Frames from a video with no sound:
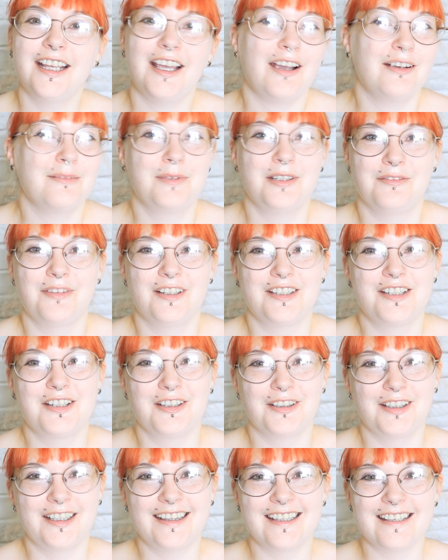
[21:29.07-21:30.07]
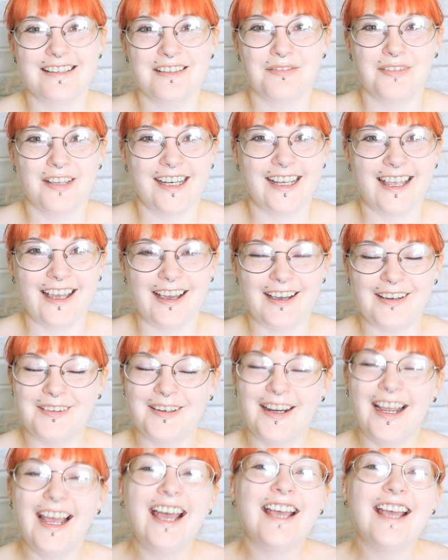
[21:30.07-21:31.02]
hope you've enjoyed this video.